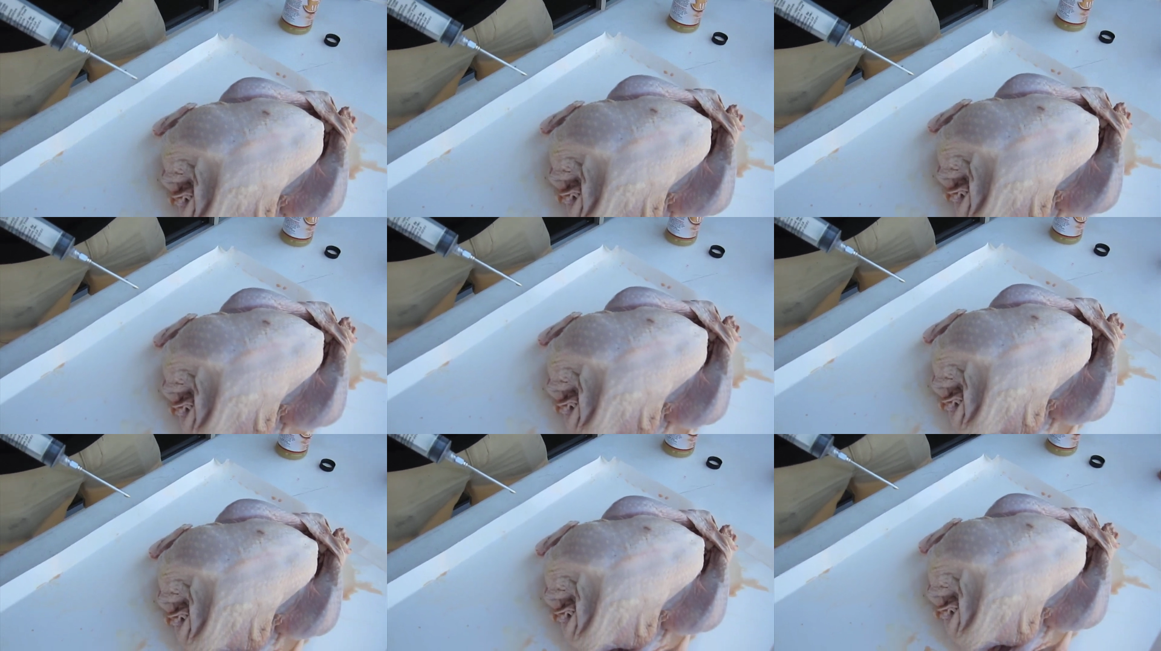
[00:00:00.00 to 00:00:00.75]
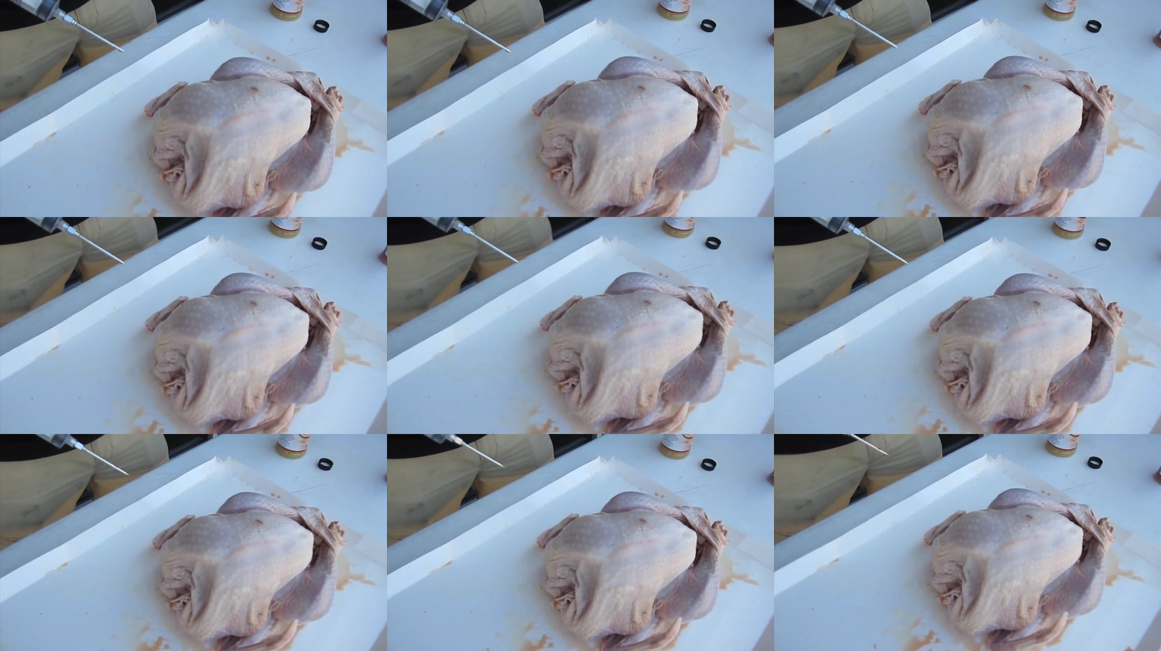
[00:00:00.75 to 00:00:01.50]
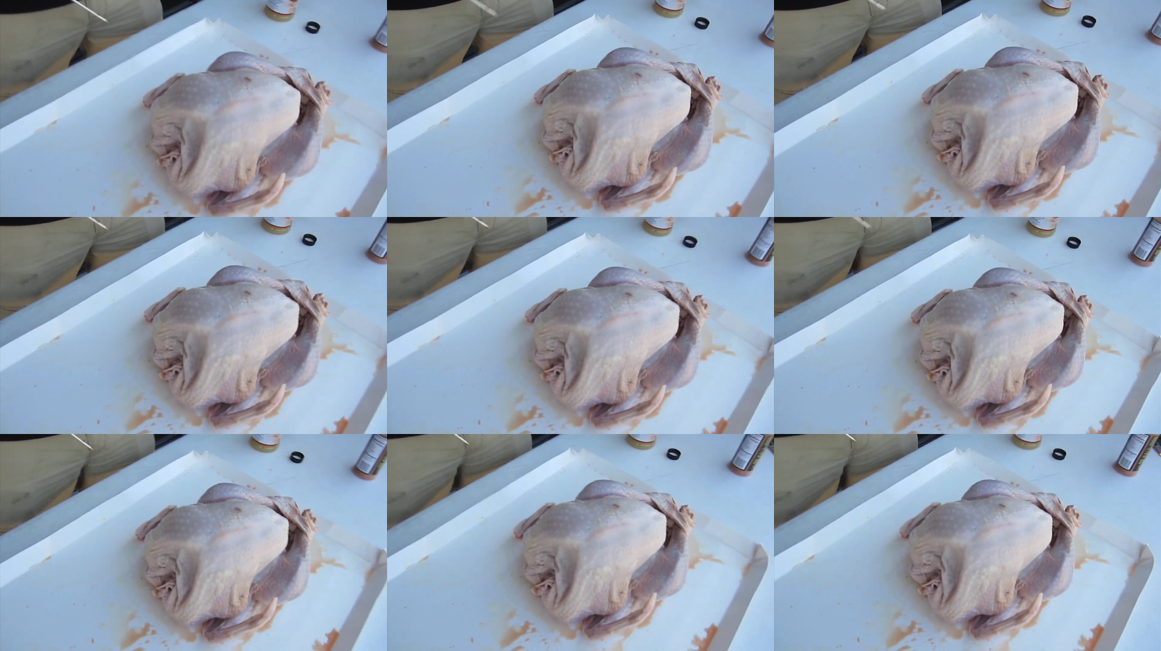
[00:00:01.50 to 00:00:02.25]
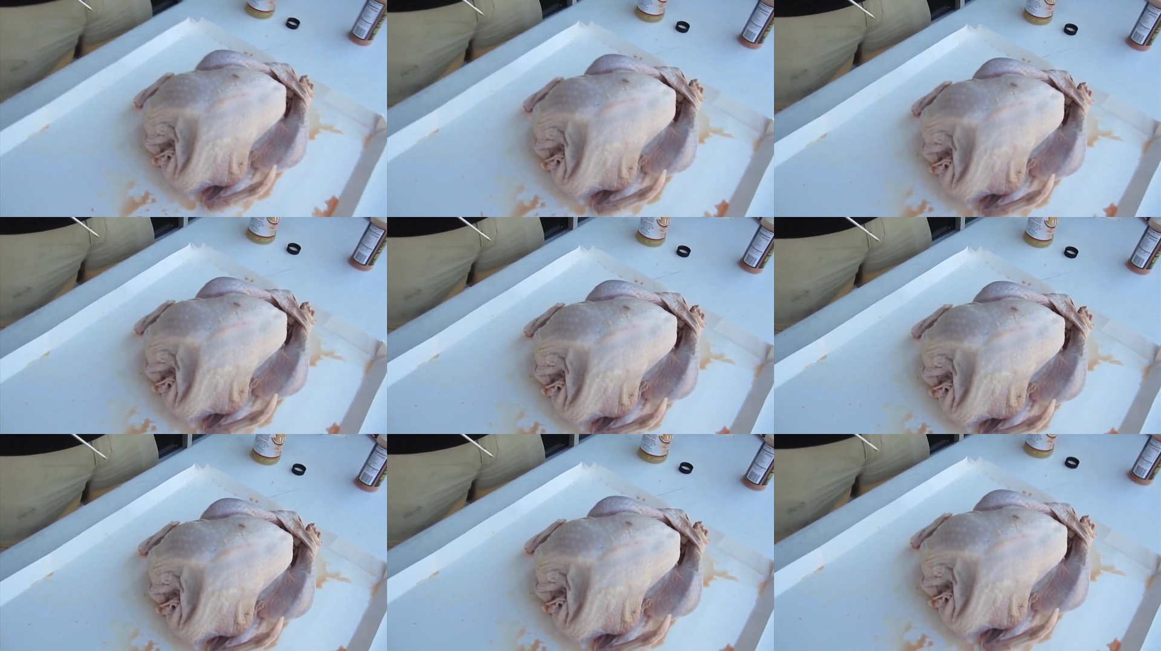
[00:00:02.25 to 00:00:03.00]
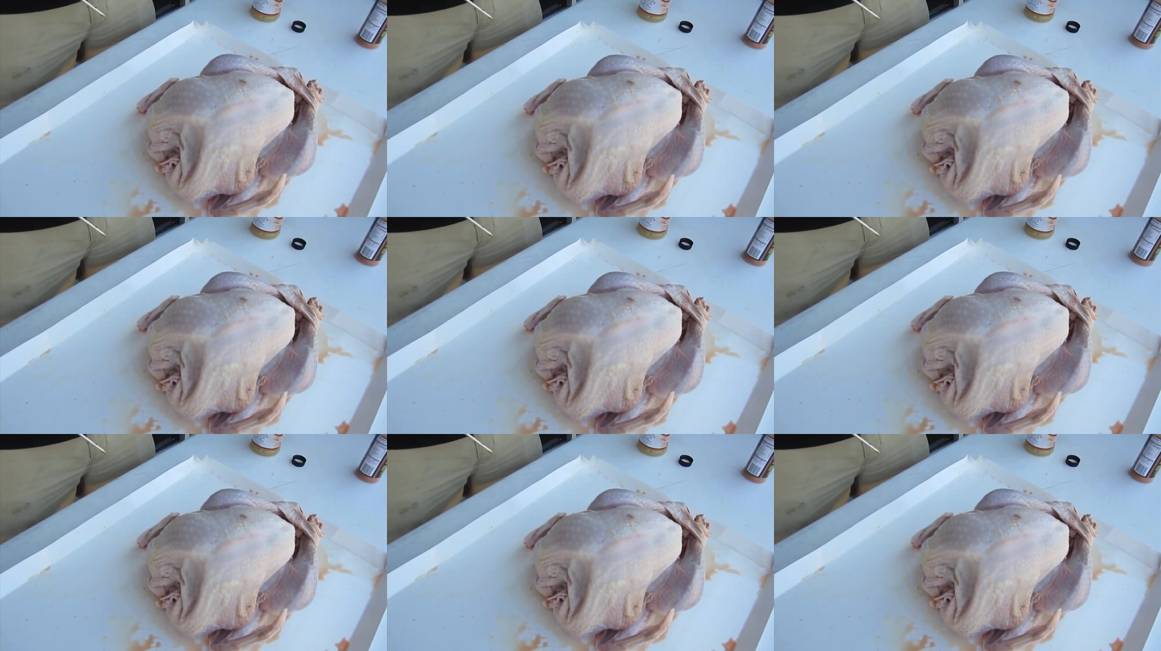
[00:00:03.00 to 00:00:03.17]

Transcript: (no speaker visible)